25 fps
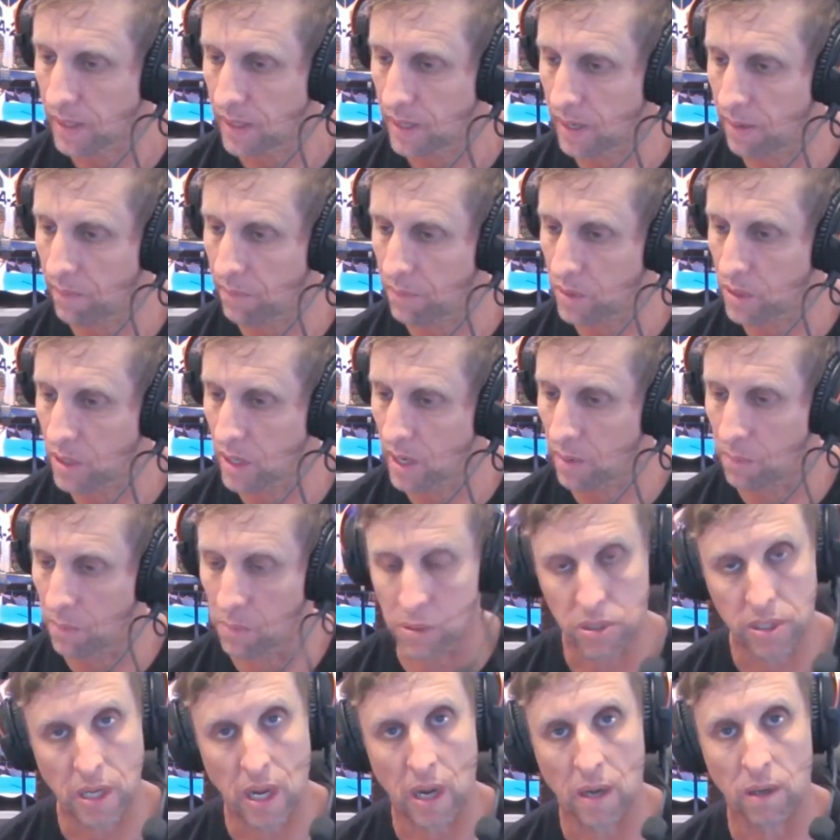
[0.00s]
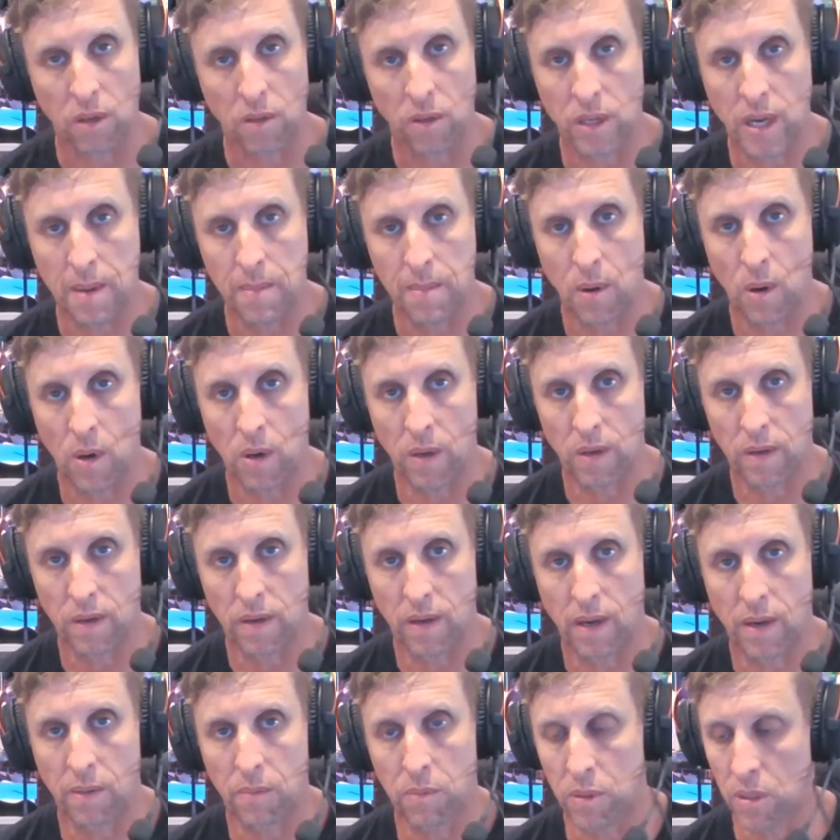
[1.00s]
It was so goddamn hot.
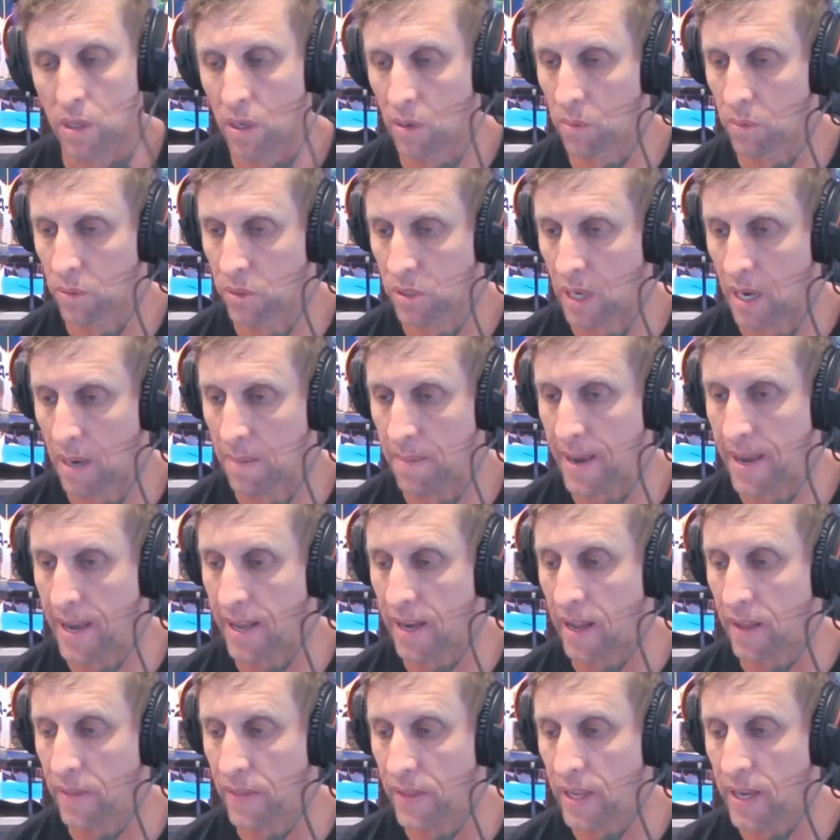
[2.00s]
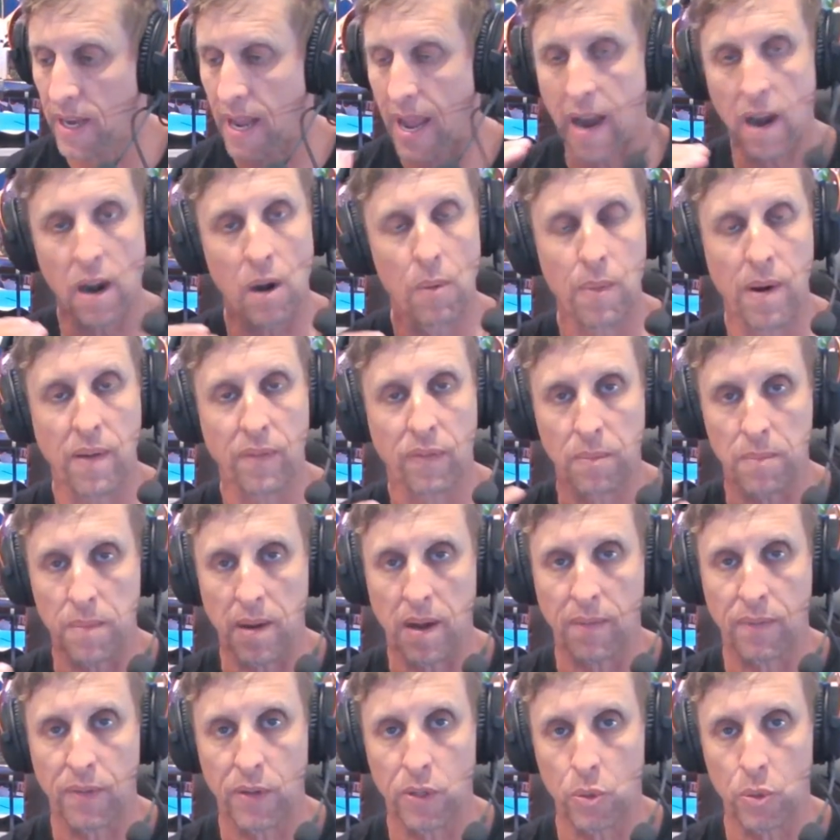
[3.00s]
It was so bad. And then Aaron went from
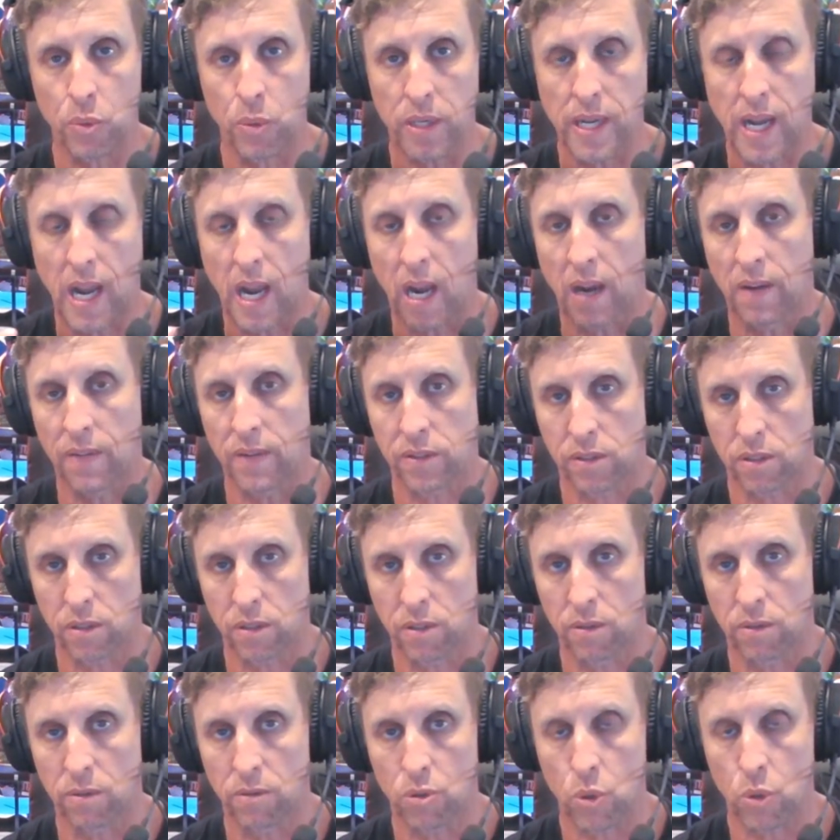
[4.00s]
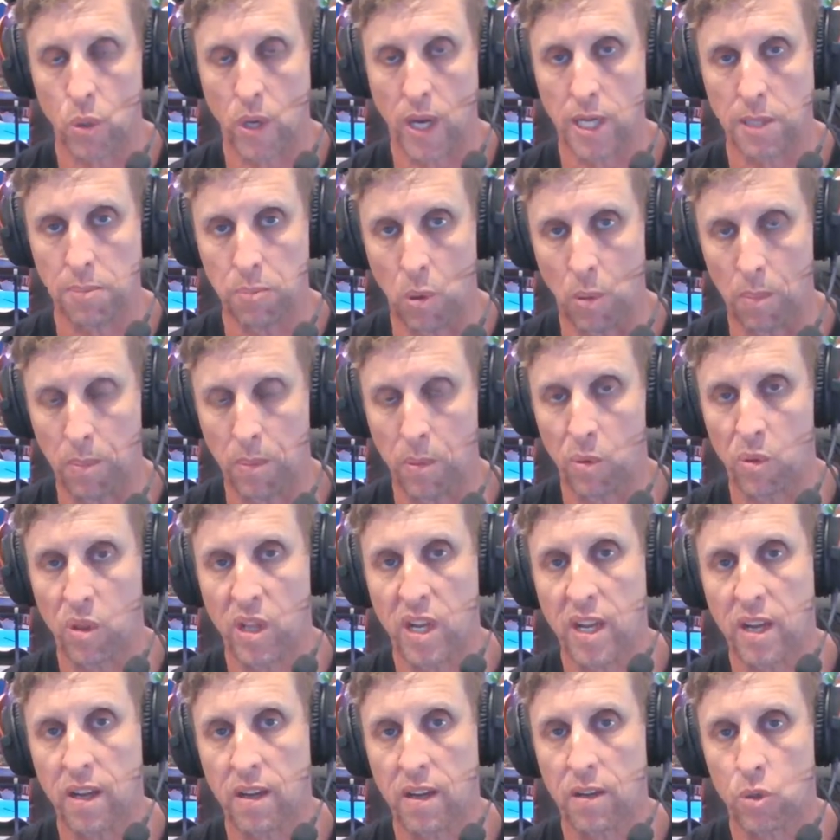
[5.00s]
infantry over to transport, but
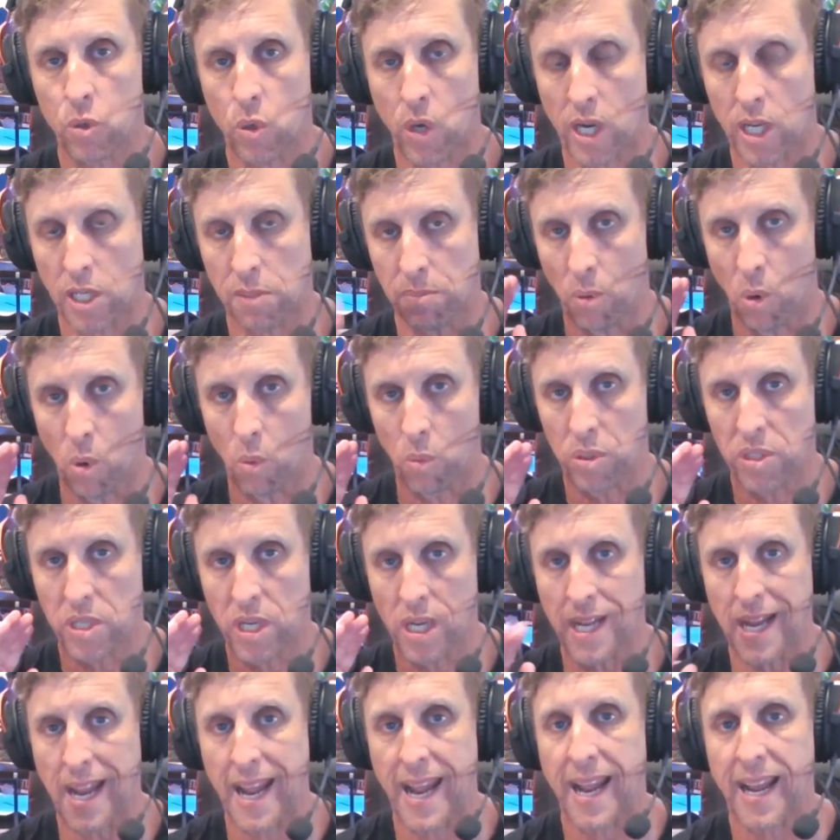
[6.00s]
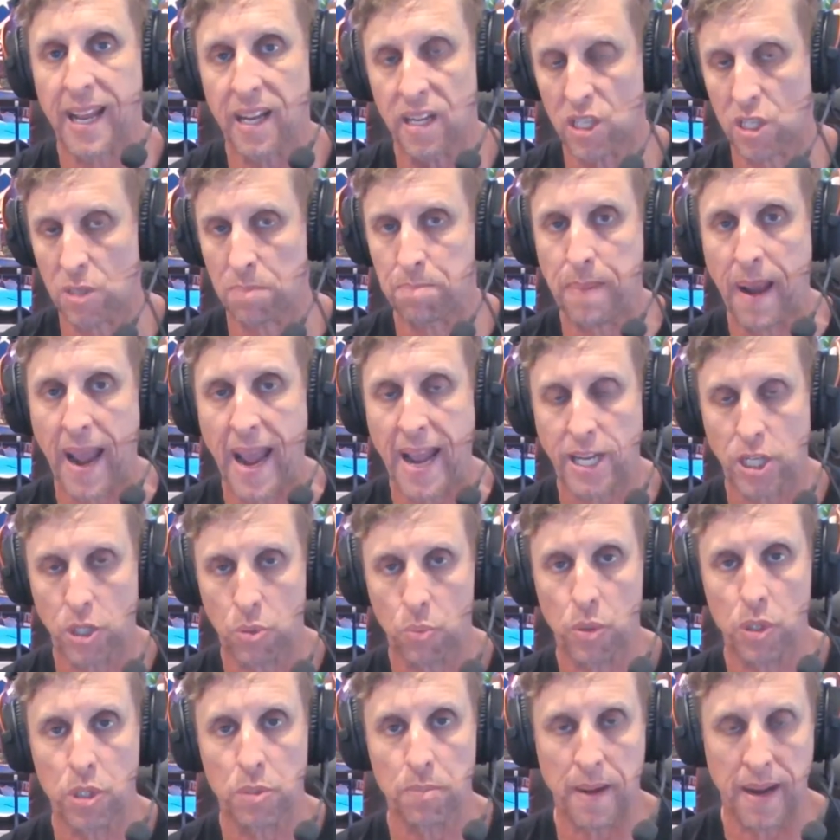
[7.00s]
then transport was in air
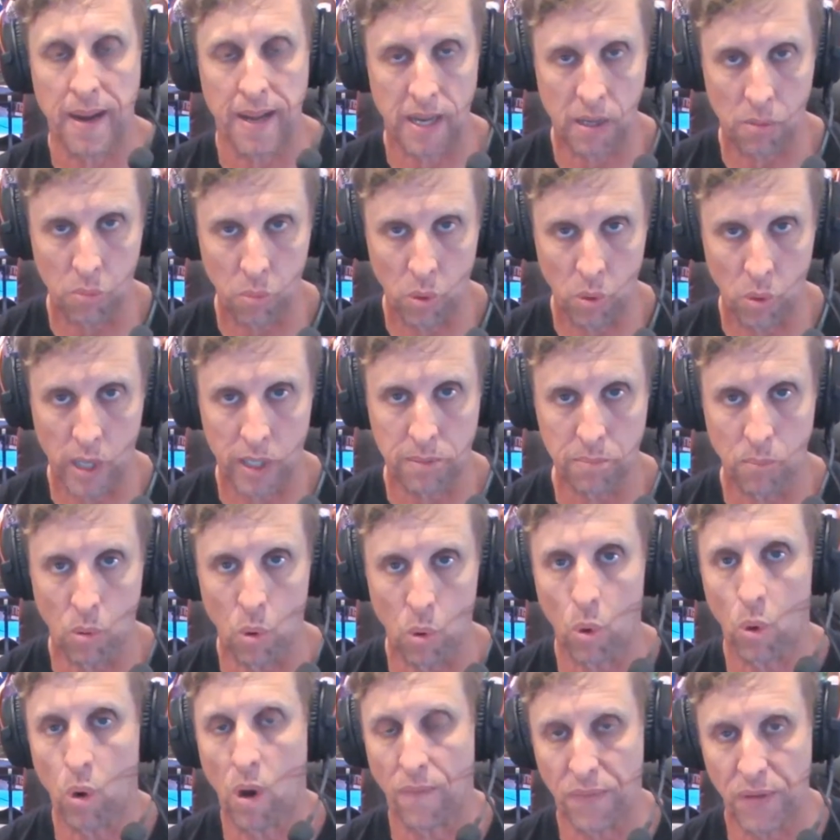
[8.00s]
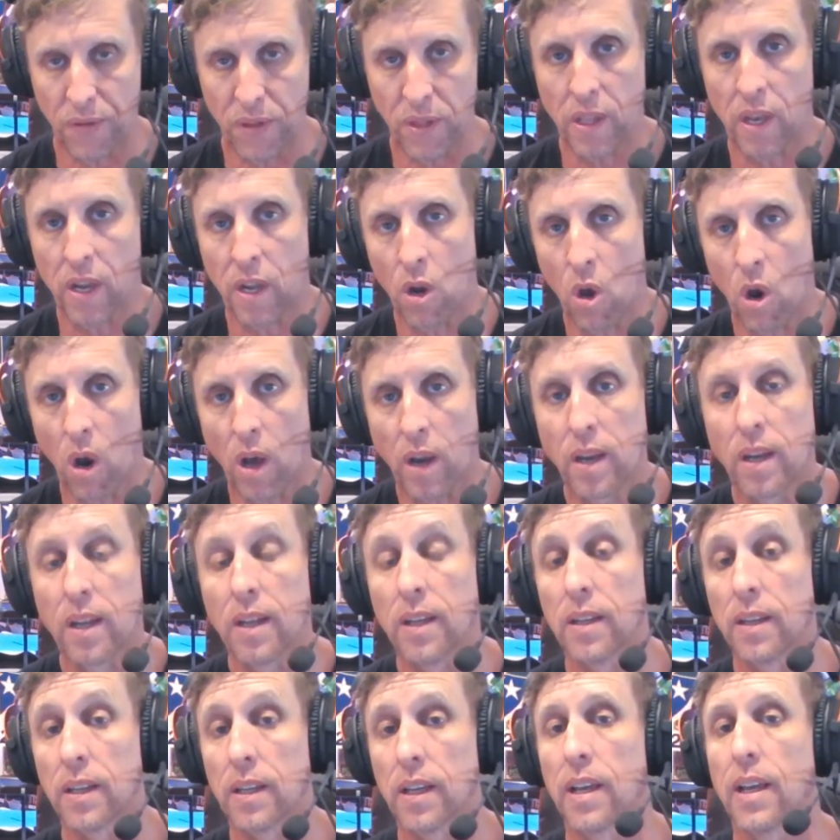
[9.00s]
dispatch, which meant he worked more often than not
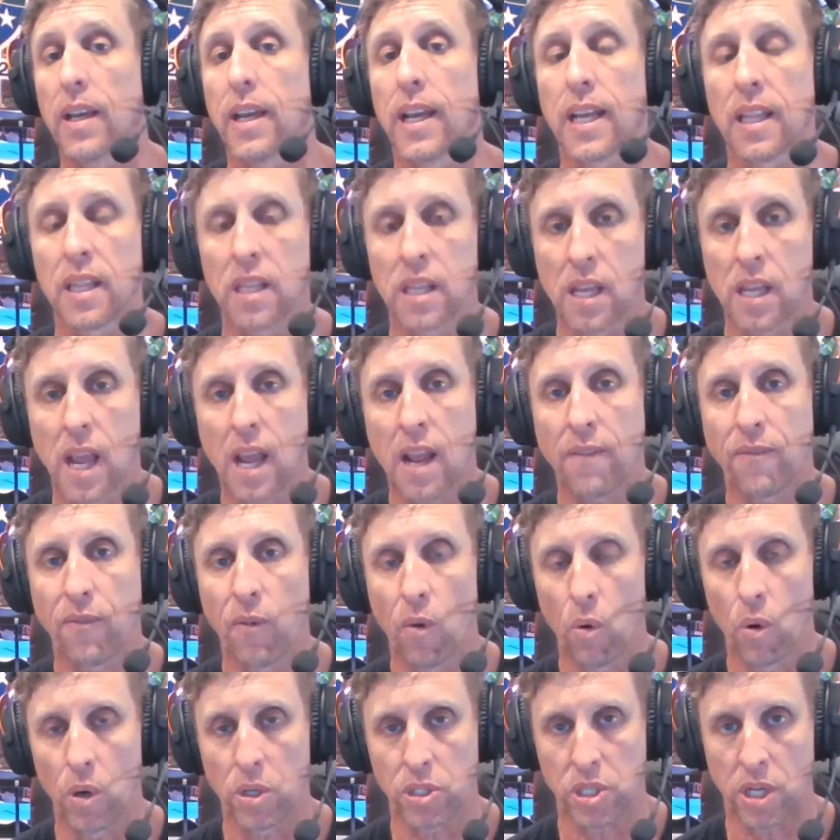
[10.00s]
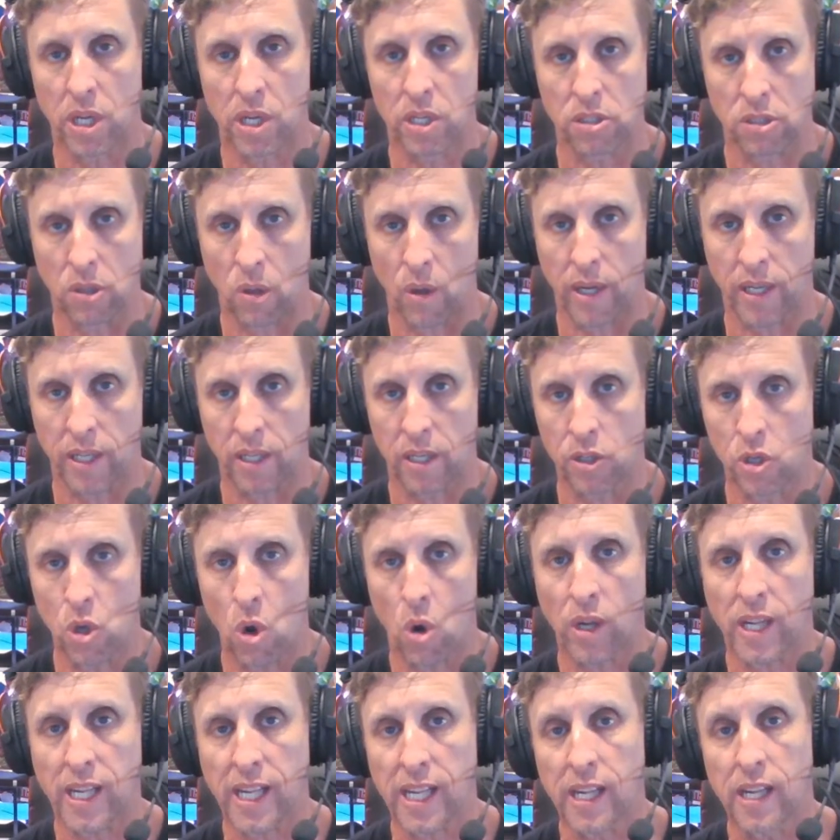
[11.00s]
in the Air Force as like a
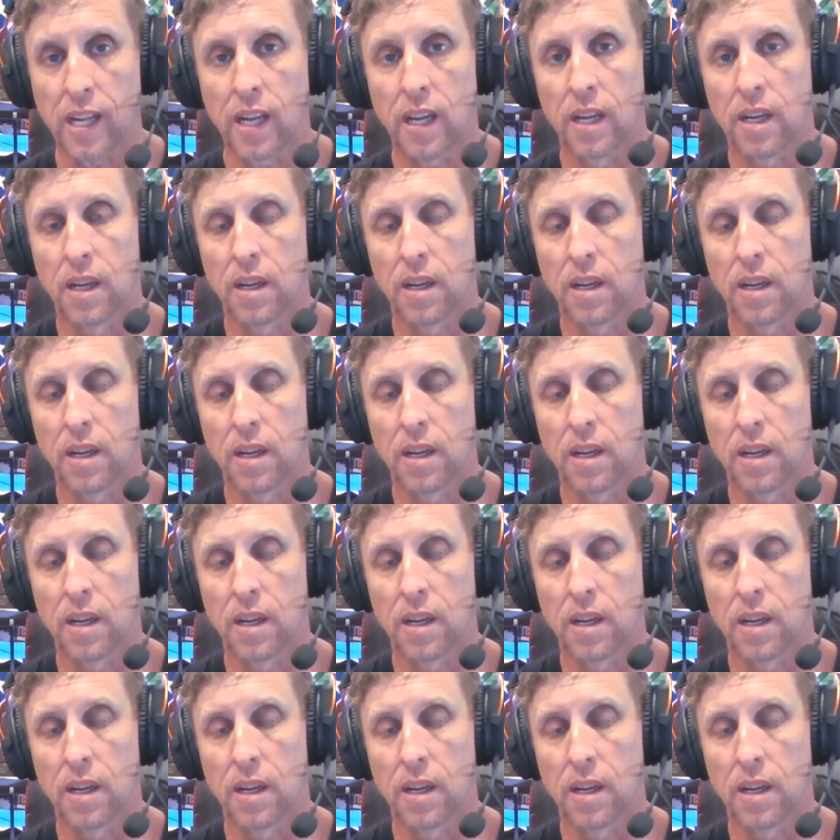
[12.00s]
doggy